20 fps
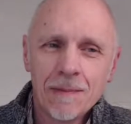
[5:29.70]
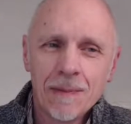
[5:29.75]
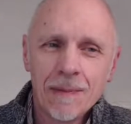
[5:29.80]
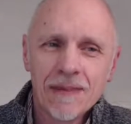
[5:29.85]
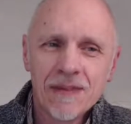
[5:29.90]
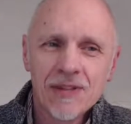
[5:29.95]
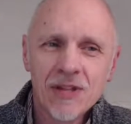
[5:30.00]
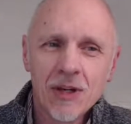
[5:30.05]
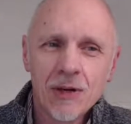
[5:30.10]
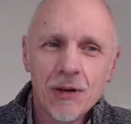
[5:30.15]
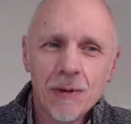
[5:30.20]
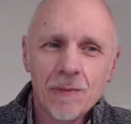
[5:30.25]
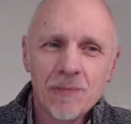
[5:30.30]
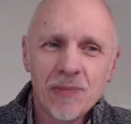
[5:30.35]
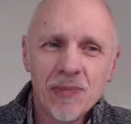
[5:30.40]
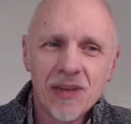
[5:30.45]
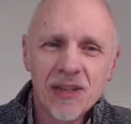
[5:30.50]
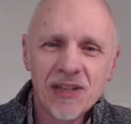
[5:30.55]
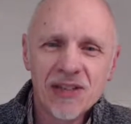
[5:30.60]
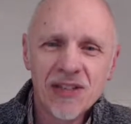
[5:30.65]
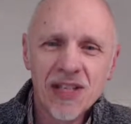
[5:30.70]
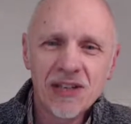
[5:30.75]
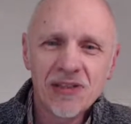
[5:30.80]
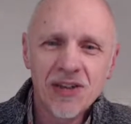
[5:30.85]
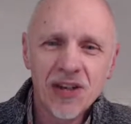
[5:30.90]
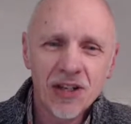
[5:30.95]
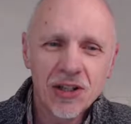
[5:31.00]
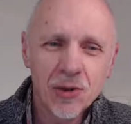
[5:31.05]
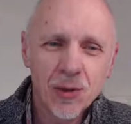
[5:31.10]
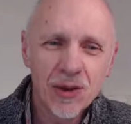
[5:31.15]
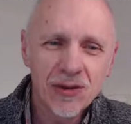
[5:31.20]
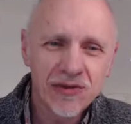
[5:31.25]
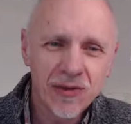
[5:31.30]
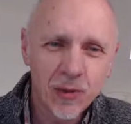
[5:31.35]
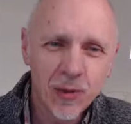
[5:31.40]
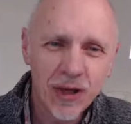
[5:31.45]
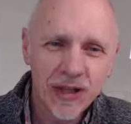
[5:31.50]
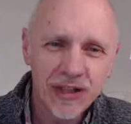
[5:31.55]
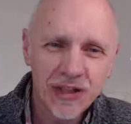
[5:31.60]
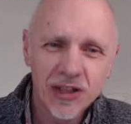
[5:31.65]
So instead of arguing for
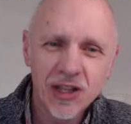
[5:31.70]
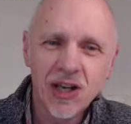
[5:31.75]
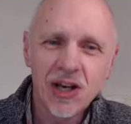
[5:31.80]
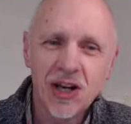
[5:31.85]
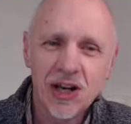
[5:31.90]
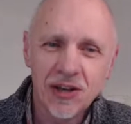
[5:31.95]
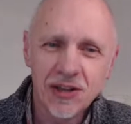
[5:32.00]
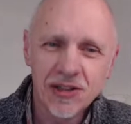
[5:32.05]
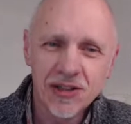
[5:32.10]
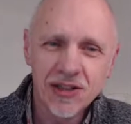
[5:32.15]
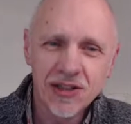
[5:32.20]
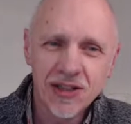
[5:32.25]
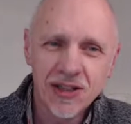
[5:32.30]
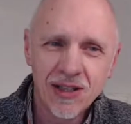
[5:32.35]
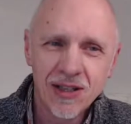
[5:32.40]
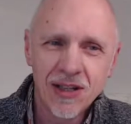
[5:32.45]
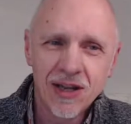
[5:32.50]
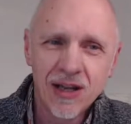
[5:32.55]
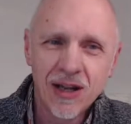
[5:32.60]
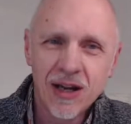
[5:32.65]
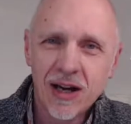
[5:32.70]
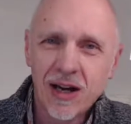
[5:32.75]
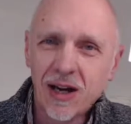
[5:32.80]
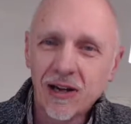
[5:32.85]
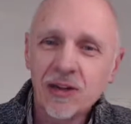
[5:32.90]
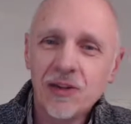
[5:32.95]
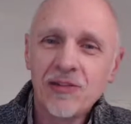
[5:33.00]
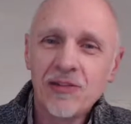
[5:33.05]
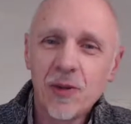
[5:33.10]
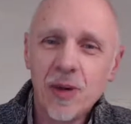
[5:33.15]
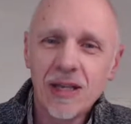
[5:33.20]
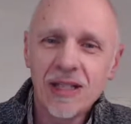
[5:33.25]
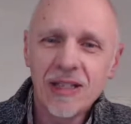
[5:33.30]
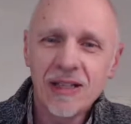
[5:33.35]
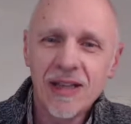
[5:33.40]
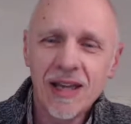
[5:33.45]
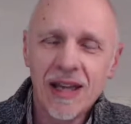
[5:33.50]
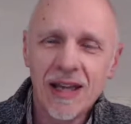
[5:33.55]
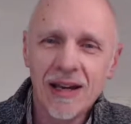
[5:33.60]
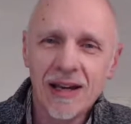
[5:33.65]
why you can't, argue for why you
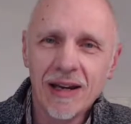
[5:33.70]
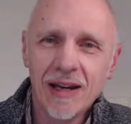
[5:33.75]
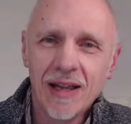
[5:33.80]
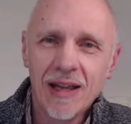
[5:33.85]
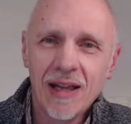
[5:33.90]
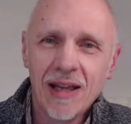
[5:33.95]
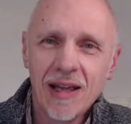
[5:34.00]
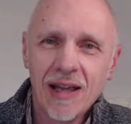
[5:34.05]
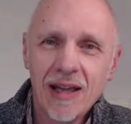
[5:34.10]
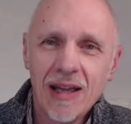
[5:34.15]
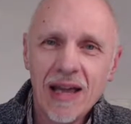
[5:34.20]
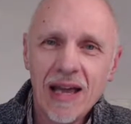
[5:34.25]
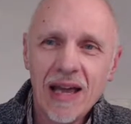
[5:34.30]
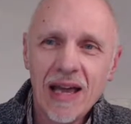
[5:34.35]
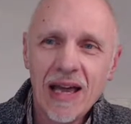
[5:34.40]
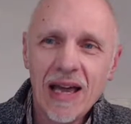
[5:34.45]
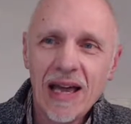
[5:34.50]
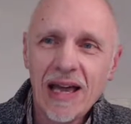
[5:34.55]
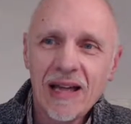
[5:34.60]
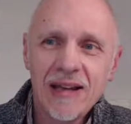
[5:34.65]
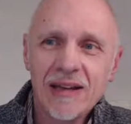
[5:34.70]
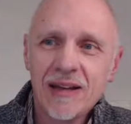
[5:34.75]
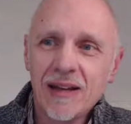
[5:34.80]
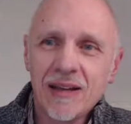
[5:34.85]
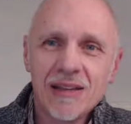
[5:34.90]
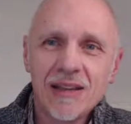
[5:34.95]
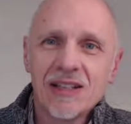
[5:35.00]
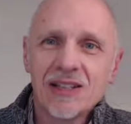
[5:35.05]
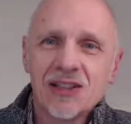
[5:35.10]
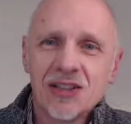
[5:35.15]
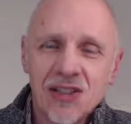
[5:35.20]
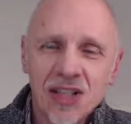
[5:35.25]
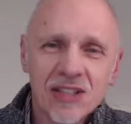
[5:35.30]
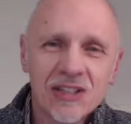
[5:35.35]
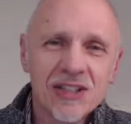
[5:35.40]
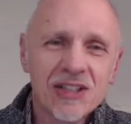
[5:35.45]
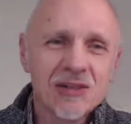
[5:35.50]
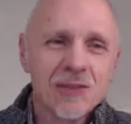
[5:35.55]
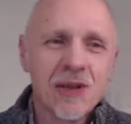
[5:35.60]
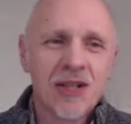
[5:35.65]
can. And there's
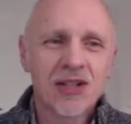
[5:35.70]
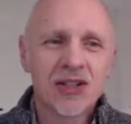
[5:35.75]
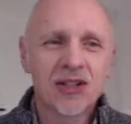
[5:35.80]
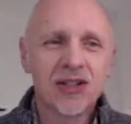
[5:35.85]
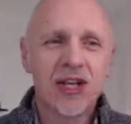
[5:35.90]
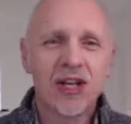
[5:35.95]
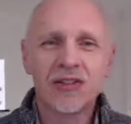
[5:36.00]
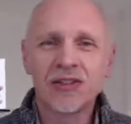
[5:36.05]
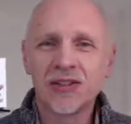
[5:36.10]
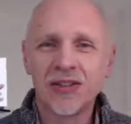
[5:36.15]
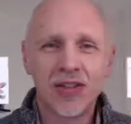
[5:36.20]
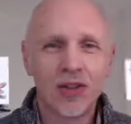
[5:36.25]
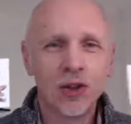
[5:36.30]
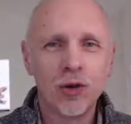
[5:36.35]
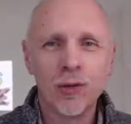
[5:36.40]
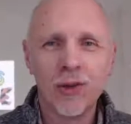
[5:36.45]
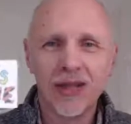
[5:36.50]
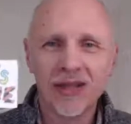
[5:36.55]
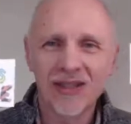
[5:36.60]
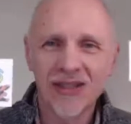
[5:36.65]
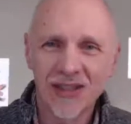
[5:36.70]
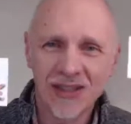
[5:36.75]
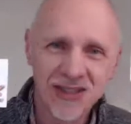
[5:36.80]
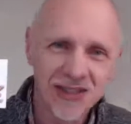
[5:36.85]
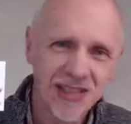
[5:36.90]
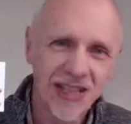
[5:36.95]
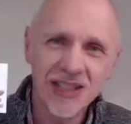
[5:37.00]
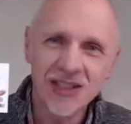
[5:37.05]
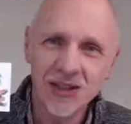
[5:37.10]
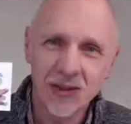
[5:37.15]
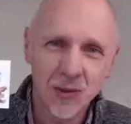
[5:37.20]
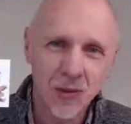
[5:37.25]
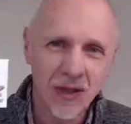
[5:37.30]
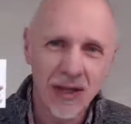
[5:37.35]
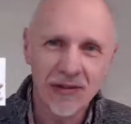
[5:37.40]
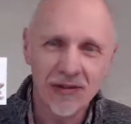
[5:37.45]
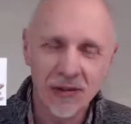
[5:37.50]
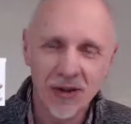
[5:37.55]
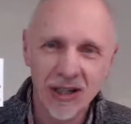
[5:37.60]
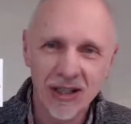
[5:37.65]
just as much chance that you'll be a success at
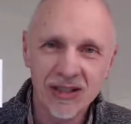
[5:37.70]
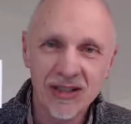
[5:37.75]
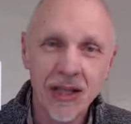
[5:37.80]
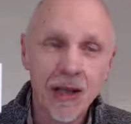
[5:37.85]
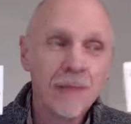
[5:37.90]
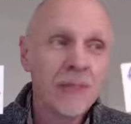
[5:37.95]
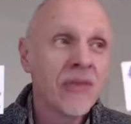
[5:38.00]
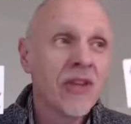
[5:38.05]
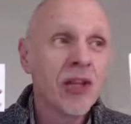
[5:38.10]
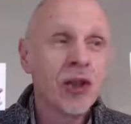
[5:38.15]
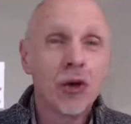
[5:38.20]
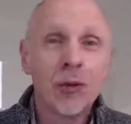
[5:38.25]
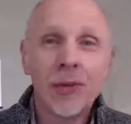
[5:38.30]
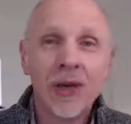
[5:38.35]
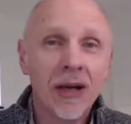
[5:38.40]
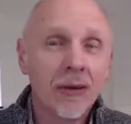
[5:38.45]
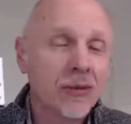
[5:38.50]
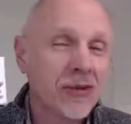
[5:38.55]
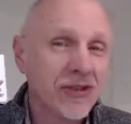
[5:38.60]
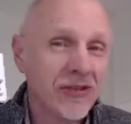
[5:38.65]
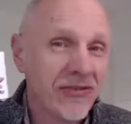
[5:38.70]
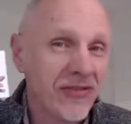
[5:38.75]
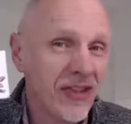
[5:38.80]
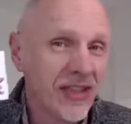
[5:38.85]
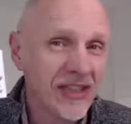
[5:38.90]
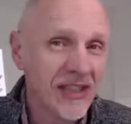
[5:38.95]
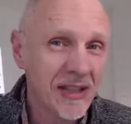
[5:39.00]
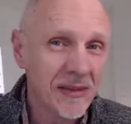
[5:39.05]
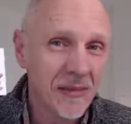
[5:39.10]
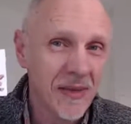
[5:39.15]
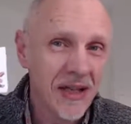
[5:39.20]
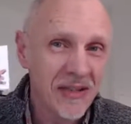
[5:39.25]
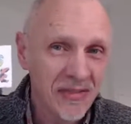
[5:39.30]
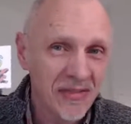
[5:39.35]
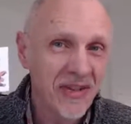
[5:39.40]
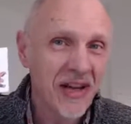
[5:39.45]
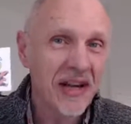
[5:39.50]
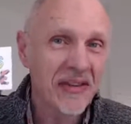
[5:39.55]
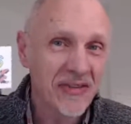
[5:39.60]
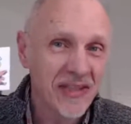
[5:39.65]
whatever it is, that you'll be able to fit in my
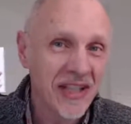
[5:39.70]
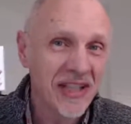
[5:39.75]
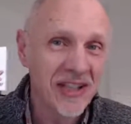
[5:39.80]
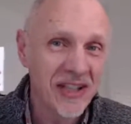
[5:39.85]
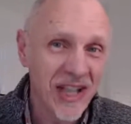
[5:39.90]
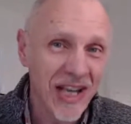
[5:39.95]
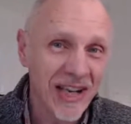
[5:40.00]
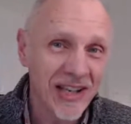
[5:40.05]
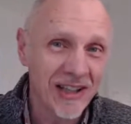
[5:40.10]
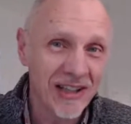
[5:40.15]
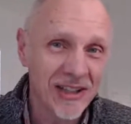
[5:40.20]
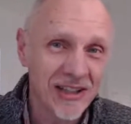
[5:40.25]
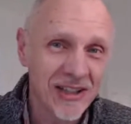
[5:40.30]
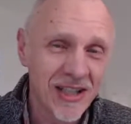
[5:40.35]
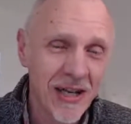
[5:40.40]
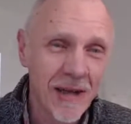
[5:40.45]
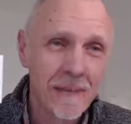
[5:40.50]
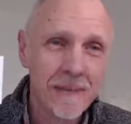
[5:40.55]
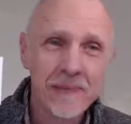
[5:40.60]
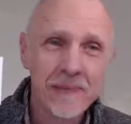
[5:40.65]
5-day challenge,